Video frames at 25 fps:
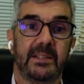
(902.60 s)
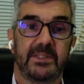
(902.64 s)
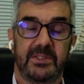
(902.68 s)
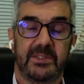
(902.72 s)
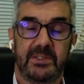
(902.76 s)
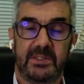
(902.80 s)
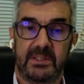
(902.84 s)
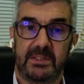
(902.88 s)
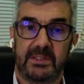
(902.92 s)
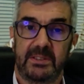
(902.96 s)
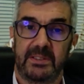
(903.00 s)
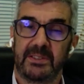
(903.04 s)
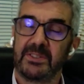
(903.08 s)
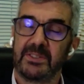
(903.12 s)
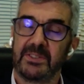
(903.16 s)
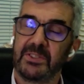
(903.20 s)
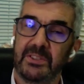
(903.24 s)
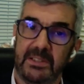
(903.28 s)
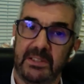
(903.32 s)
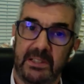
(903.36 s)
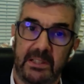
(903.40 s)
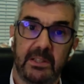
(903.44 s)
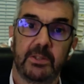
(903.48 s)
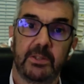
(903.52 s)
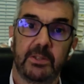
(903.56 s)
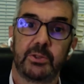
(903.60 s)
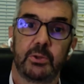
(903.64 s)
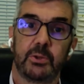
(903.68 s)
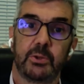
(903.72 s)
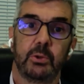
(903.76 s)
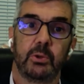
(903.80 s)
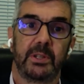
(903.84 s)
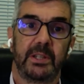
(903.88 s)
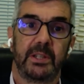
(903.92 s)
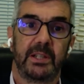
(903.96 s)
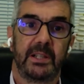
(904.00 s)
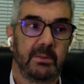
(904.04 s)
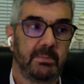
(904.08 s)
It's still
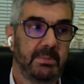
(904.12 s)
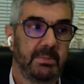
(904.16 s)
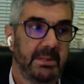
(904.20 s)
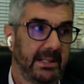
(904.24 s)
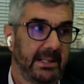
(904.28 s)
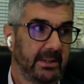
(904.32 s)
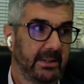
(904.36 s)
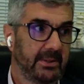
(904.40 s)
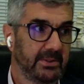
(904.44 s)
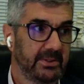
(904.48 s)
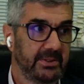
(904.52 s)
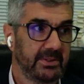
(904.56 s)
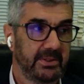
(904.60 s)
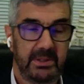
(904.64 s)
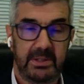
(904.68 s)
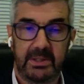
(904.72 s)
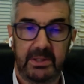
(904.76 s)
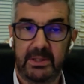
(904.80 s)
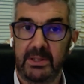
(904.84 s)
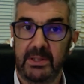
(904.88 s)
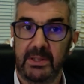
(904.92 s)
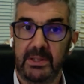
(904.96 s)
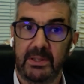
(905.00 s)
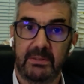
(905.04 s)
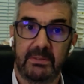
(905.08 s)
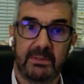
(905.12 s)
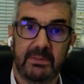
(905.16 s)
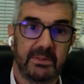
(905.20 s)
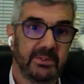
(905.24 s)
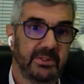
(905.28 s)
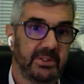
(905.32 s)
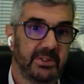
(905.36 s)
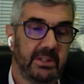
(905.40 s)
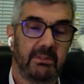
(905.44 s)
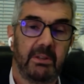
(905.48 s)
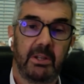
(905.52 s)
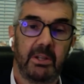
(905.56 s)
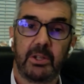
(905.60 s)
talking about
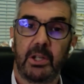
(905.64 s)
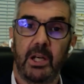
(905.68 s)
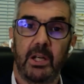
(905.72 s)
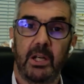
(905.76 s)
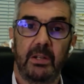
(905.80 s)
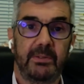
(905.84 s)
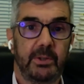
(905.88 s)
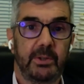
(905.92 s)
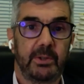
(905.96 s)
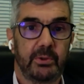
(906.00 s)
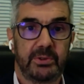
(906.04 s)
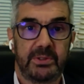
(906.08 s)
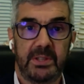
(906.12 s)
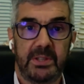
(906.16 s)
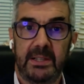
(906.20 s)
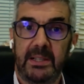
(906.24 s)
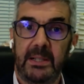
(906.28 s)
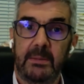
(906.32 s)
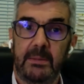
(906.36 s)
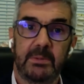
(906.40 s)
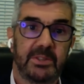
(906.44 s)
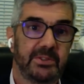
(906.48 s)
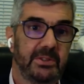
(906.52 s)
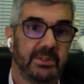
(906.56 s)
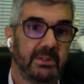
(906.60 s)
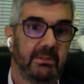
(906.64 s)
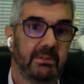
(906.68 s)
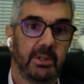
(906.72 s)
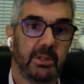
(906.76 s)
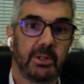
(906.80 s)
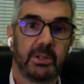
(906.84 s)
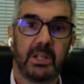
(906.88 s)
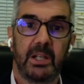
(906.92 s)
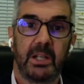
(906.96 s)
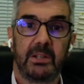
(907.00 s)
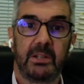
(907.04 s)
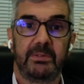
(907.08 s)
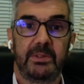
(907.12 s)
zero COVID or dynamic
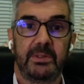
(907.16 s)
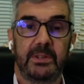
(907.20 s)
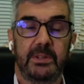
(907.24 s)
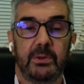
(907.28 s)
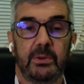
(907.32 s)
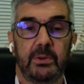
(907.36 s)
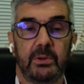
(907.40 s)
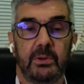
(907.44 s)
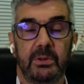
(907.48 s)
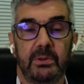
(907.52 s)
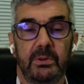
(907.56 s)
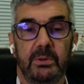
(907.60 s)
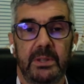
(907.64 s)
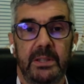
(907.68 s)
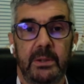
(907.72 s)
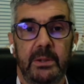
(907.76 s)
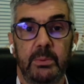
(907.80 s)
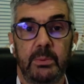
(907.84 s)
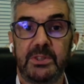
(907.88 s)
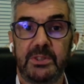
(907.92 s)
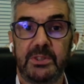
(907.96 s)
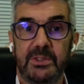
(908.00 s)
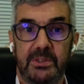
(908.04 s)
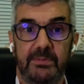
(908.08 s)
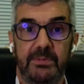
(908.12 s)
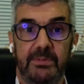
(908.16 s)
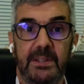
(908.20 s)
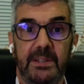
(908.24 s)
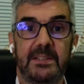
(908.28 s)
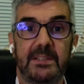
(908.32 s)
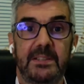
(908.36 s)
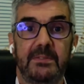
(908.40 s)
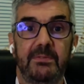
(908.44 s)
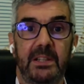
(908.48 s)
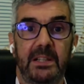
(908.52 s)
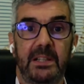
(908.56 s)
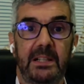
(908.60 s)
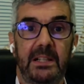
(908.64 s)
zero COVID, or which is
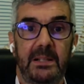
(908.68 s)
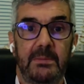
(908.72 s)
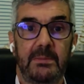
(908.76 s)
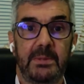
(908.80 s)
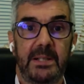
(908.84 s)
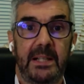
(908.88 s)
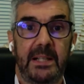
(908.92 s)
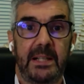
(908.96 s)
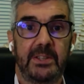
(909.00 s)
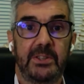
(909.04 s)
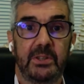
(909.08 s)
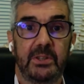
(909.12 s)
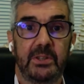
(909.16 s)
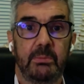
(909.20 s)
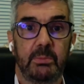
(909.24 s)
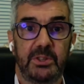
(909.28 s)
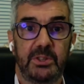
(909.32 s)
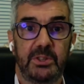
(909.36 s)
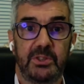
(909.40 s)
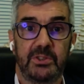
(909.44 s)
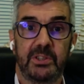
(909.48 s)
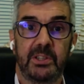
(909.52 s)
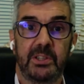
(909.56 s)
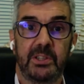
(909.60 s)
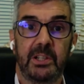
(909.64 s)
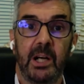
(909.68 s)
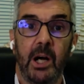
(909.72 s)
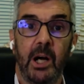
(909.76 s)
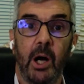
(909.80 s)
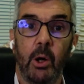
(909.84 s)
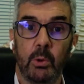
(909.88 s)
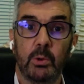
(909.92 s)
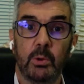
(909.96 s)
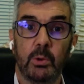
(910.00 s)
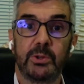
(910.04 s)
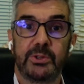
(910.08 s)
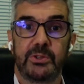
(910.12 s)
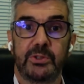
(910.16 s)
effectively elimination, which is an
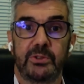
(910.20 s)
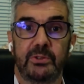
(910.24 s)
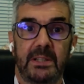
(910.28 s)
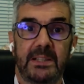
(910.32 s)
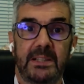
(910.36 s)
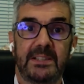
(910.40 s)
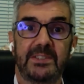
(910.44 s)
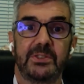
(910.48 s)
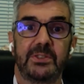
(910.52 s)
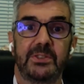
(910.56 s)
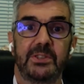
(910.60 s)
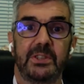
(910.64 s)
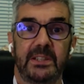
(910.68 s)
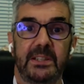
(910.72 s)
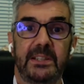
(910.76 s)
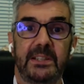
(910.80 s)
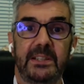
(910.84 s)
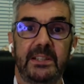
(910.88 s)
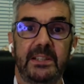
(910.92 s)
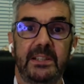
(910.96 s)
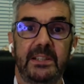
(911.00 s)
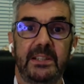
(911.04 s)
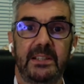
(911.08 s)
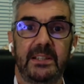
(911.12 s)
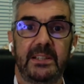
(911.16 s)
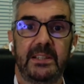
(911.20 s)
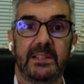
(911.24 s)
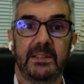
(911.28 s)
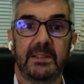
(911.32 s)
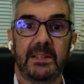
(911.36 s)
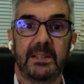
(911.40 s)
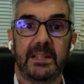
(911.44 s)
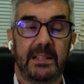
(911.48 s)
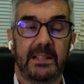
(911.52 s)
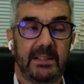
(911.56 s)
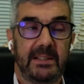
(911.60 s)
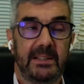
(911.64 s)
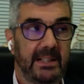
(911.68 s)
old strategy.
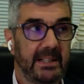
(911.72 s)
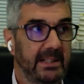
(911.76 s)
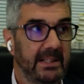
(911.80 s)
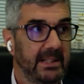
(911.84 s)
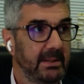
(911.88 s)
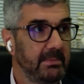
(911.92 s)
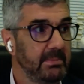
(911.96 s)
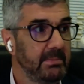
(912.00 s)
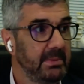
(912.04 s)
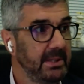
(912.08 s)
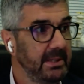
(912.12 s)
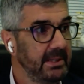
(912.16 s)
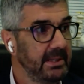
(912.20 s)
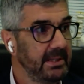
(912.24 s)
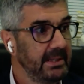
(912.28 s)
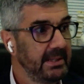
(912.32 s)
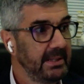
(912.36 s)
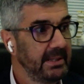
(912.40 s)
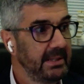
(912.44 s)
And